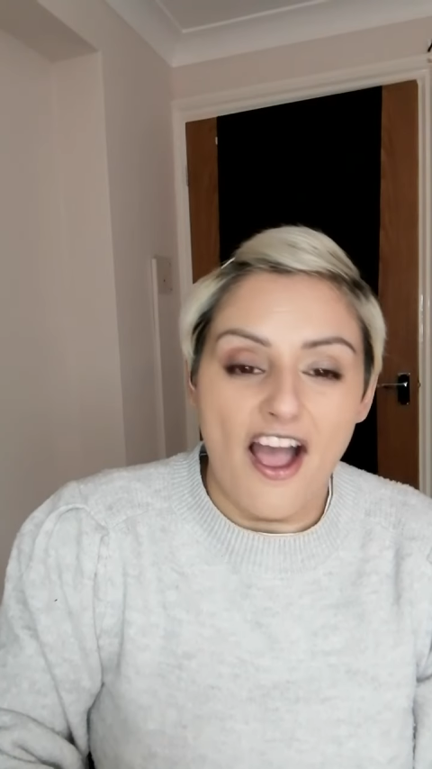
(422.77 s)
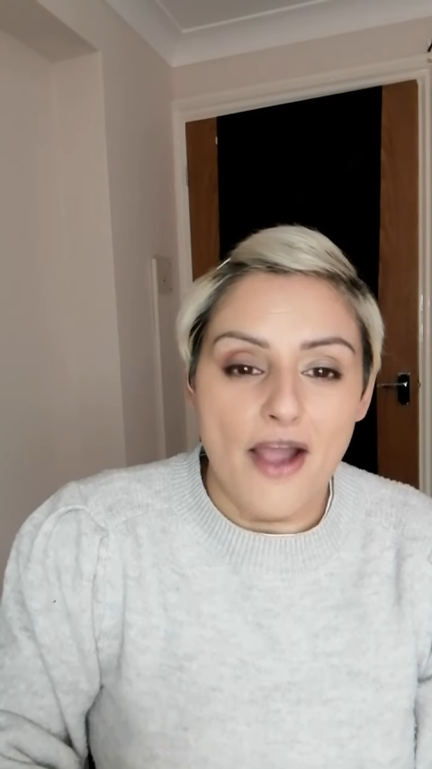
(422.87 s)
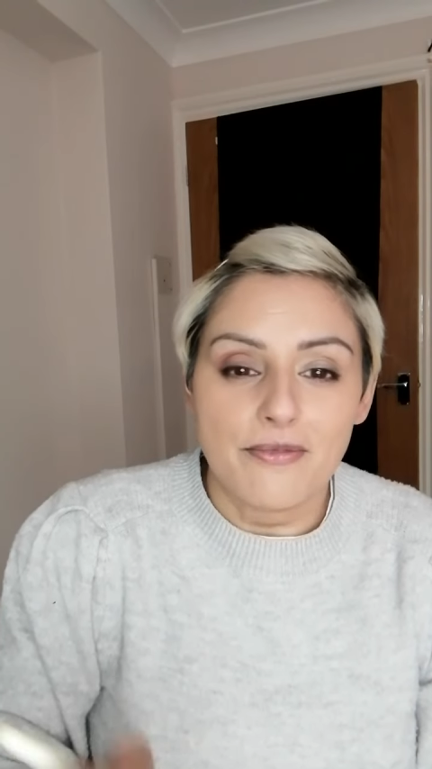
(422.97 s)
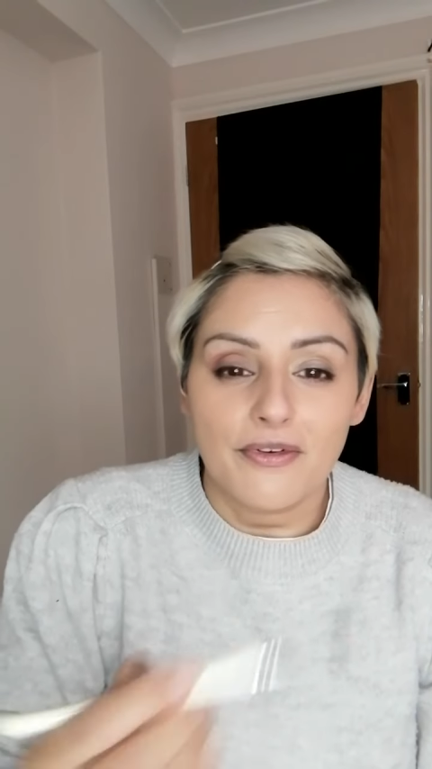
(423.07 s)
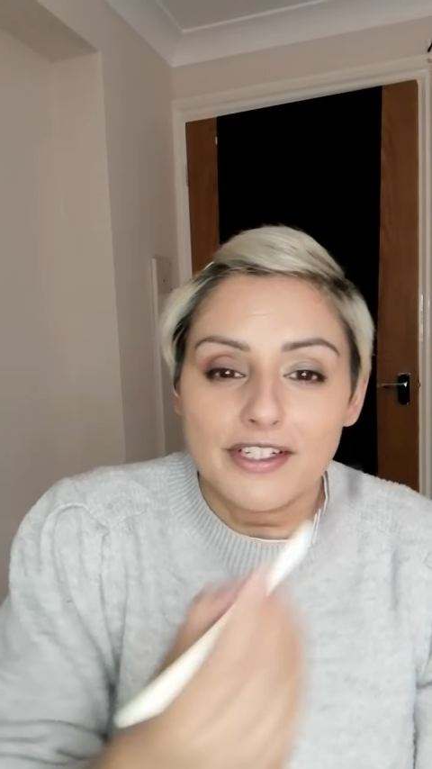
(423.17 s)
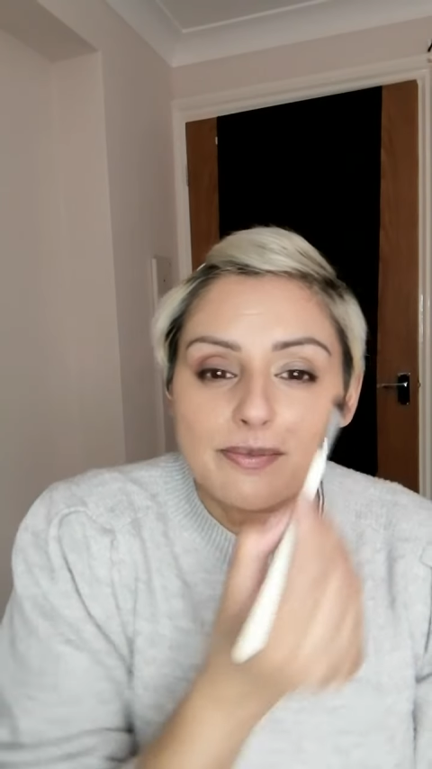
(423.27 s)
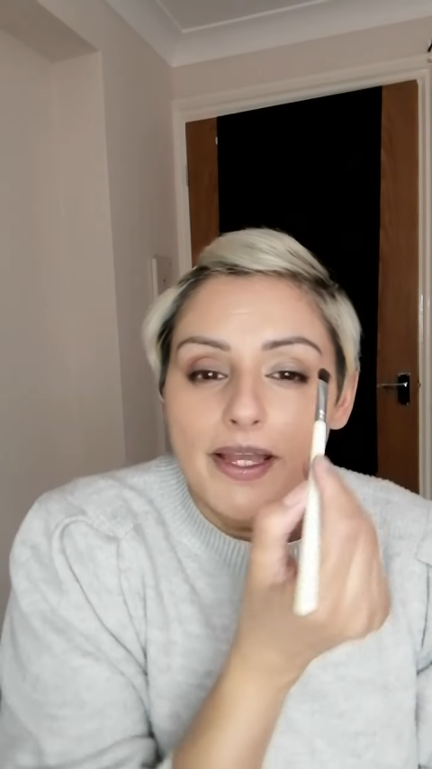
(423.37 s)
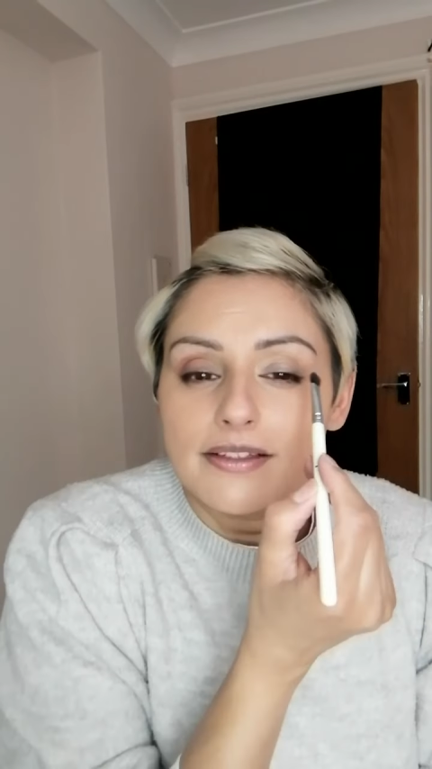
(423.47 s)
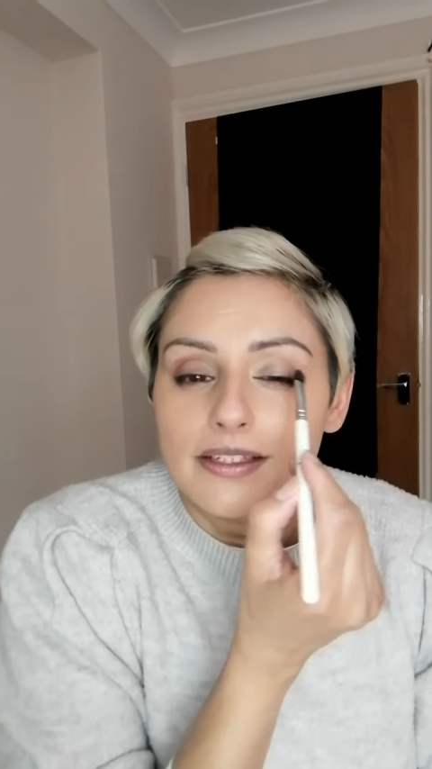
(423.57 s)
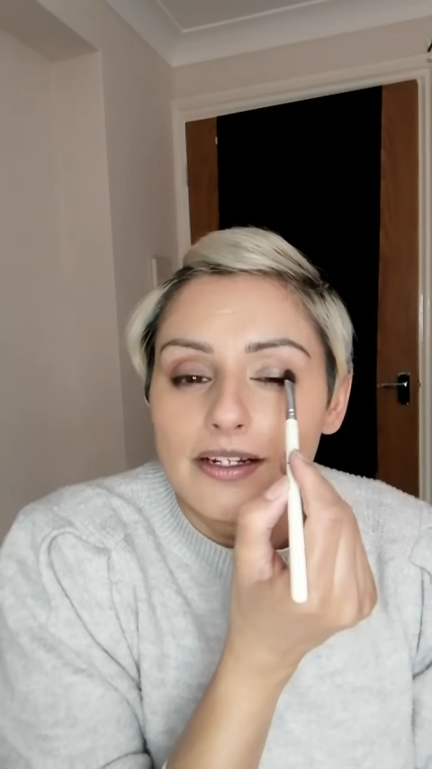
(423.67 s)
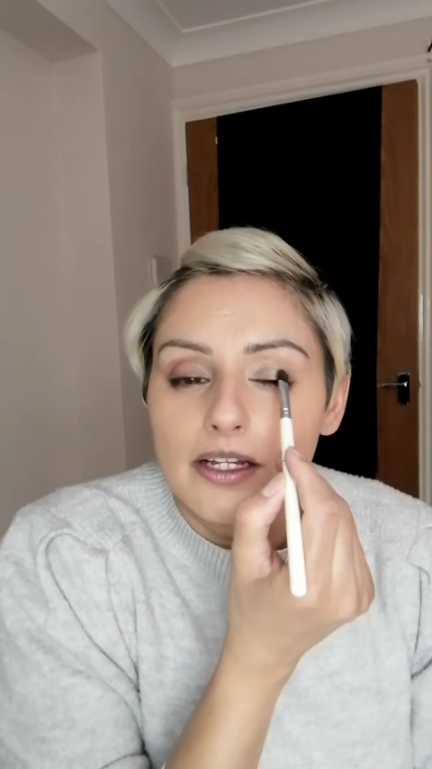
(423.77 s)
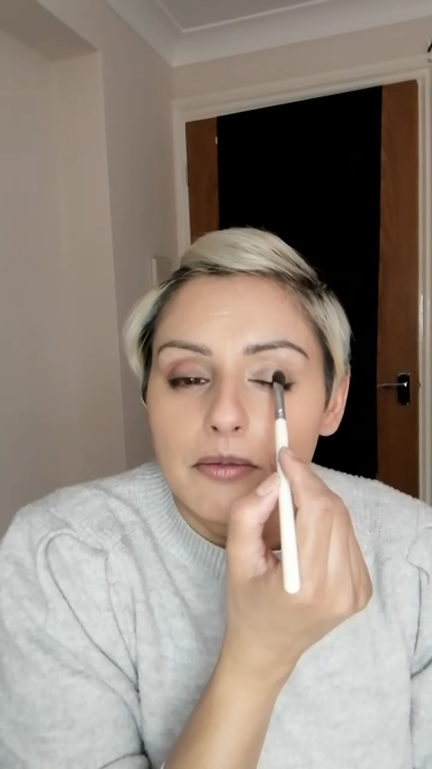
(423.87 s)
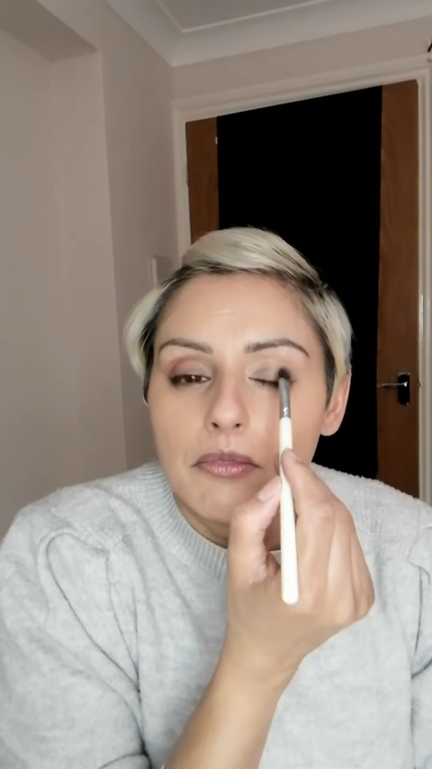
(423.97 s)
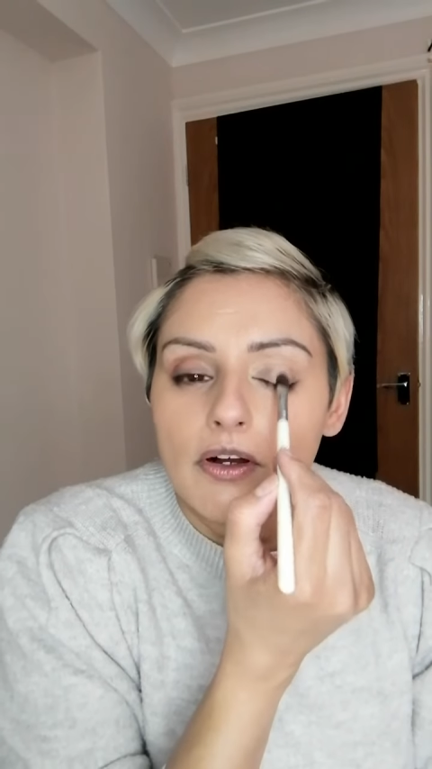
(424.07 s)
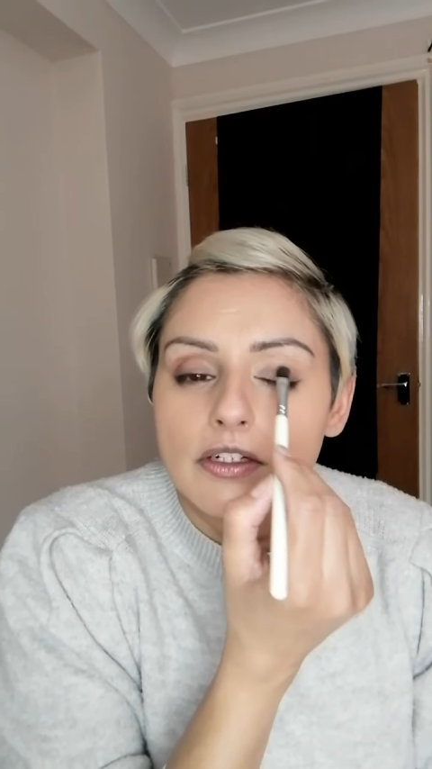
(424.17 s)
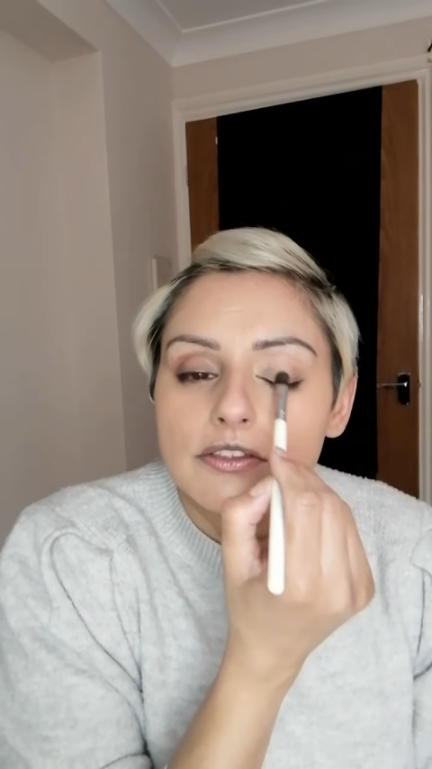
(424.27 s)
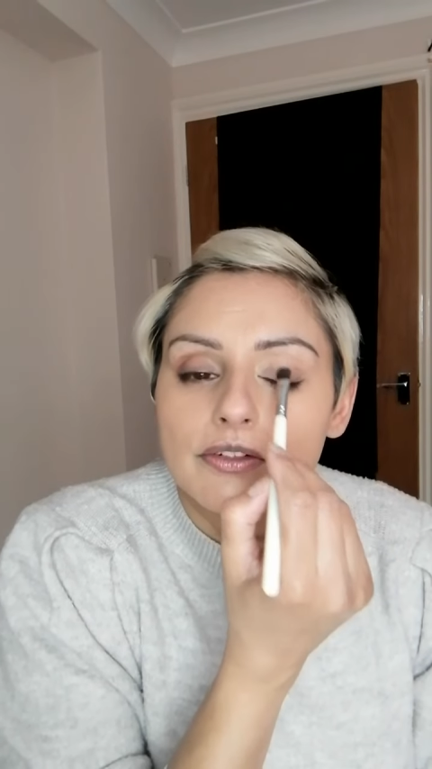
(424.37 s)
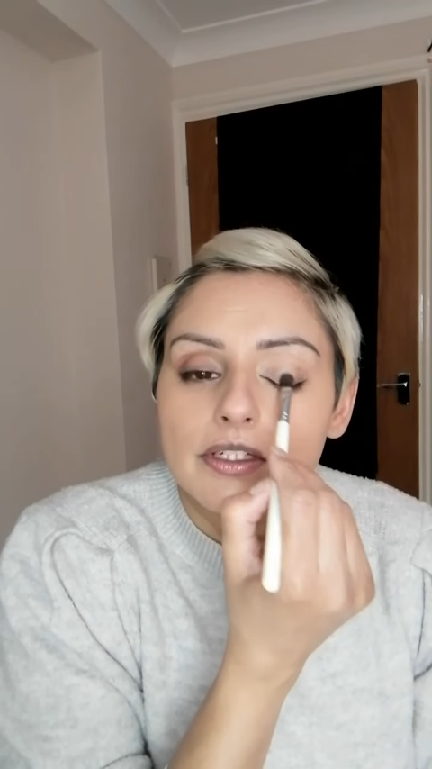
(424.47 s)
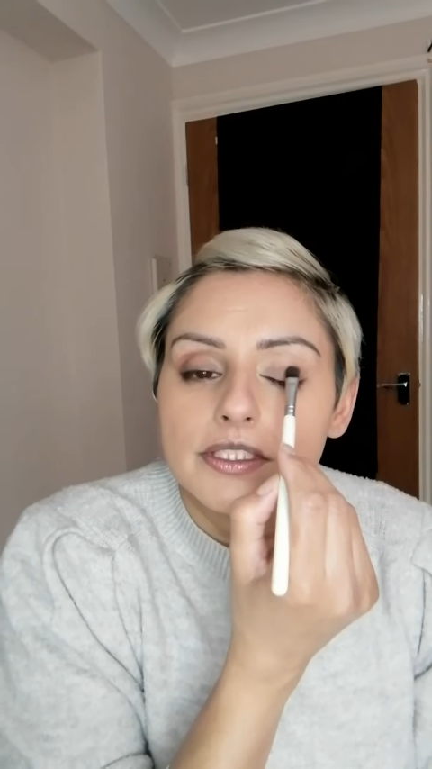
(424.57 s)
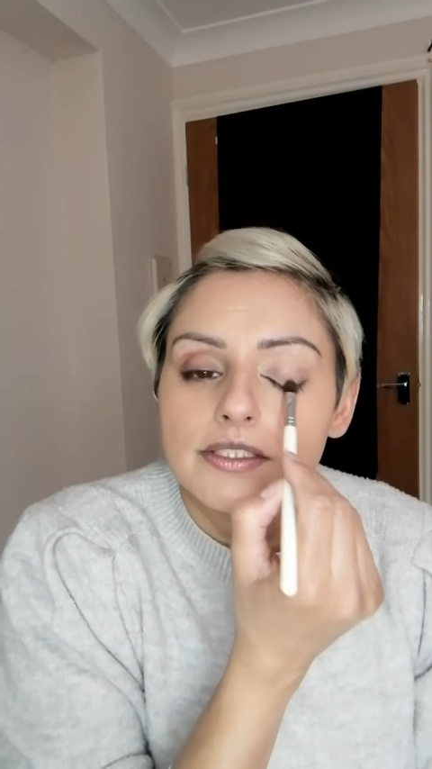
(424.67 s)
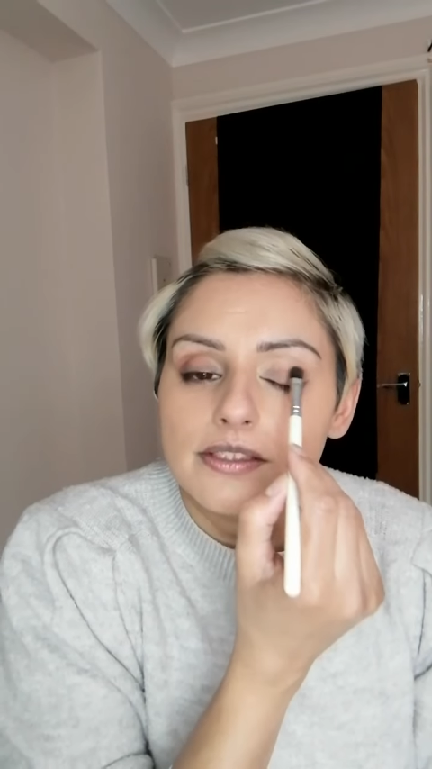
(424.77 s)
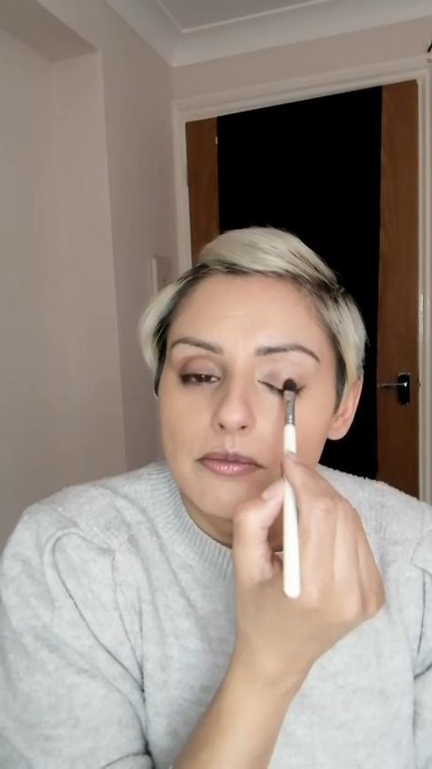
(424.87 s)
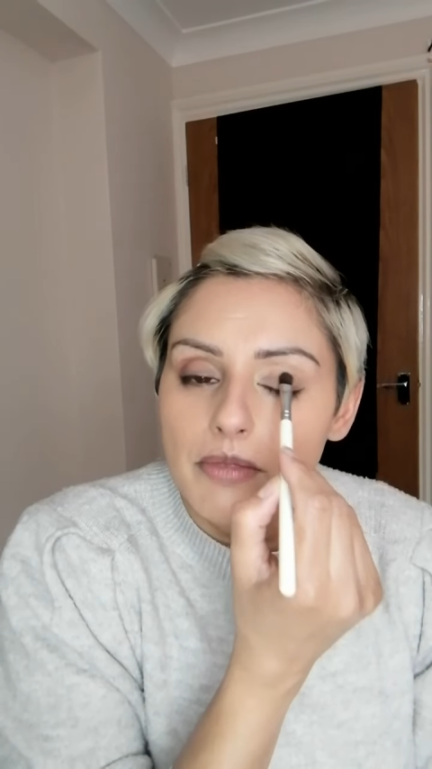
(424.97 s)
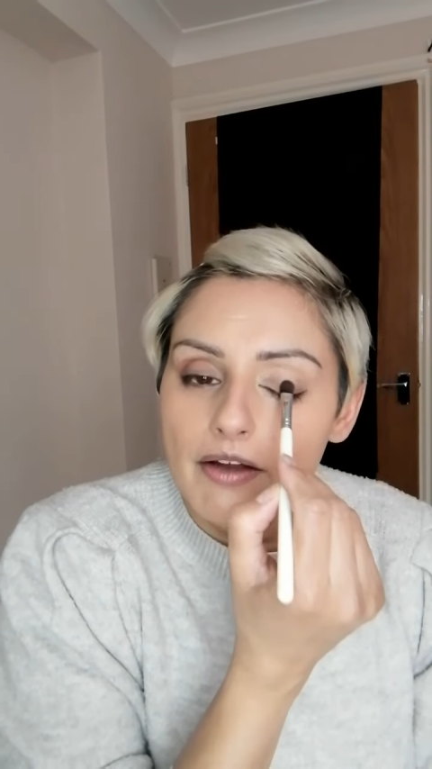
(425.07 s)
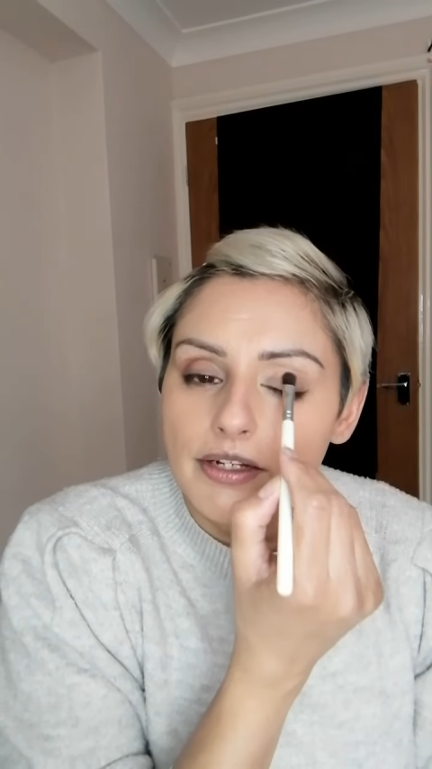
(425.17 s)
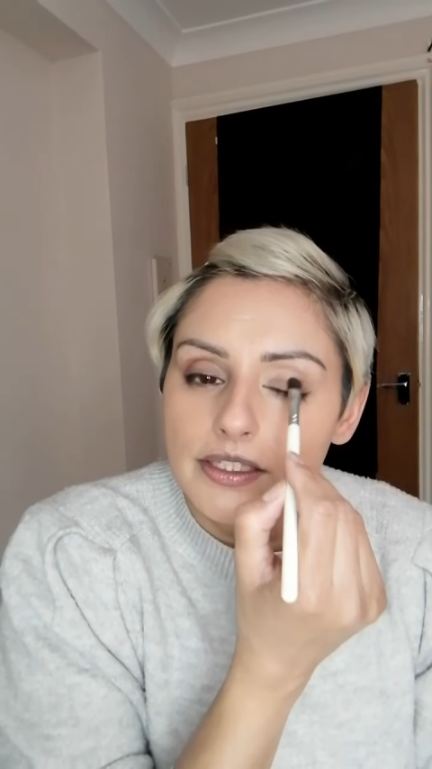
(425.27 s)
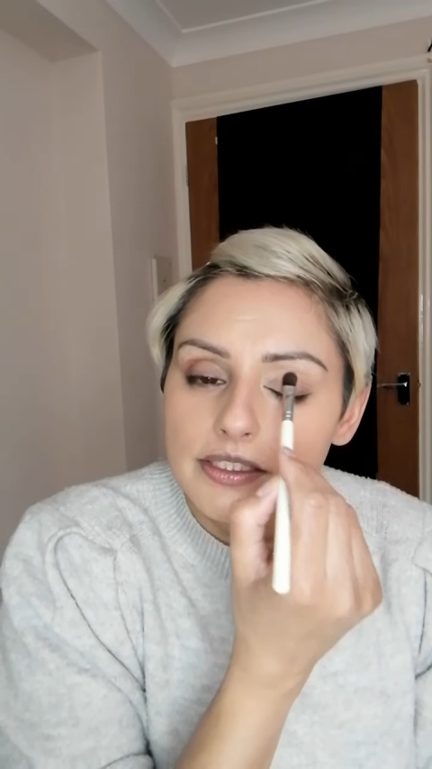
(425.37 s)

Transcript: I'm not expecting like marks for artistic merit.